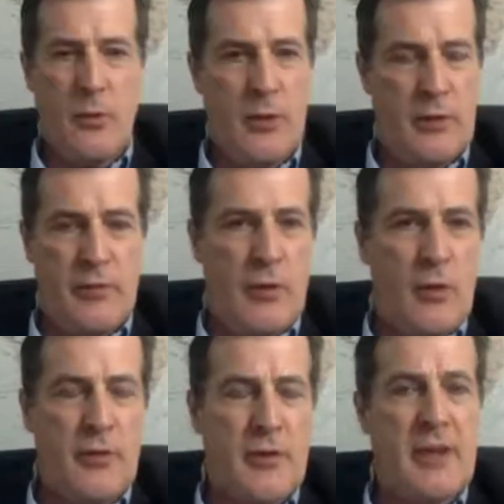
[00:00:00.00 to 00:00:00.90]
It will
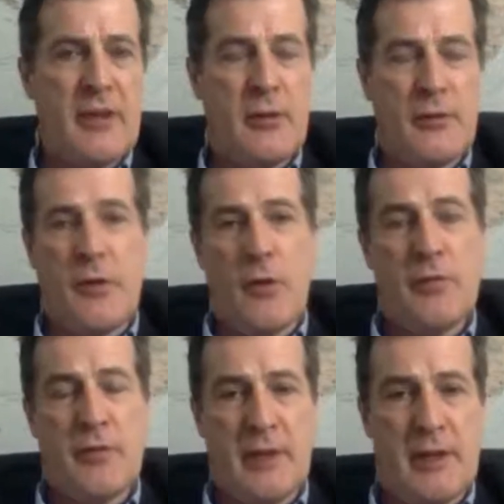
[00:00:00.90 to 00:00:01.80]
evolve. I think it will evolve
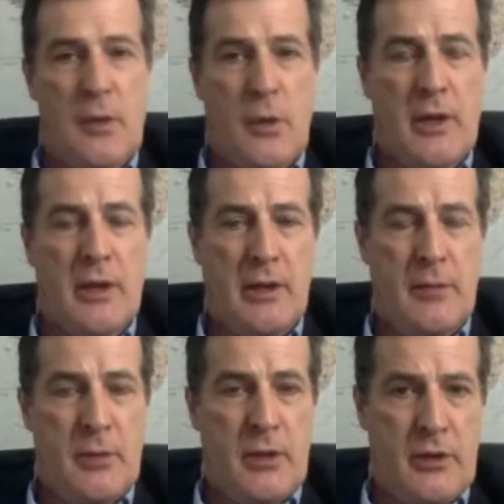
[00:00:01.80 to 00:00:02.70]
fairly quickly
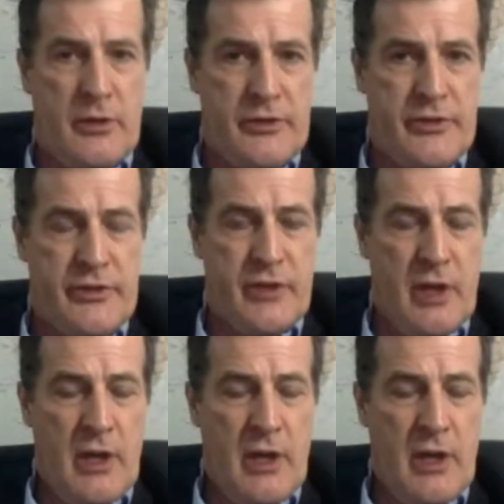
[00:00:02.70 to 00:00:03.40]
because,